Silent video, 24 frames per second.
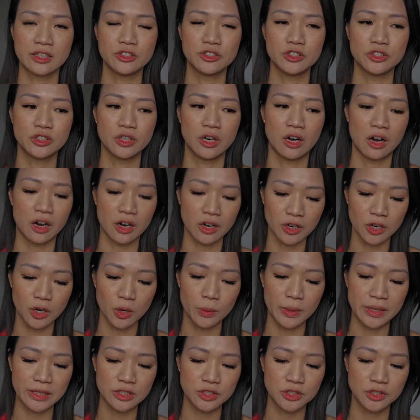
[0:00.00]
you are
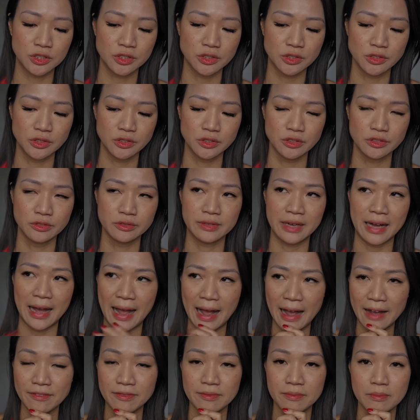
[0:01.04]
going to
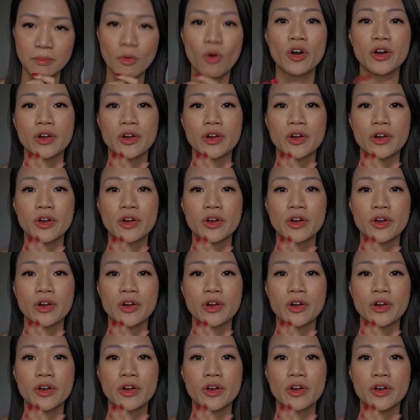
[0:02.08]
have more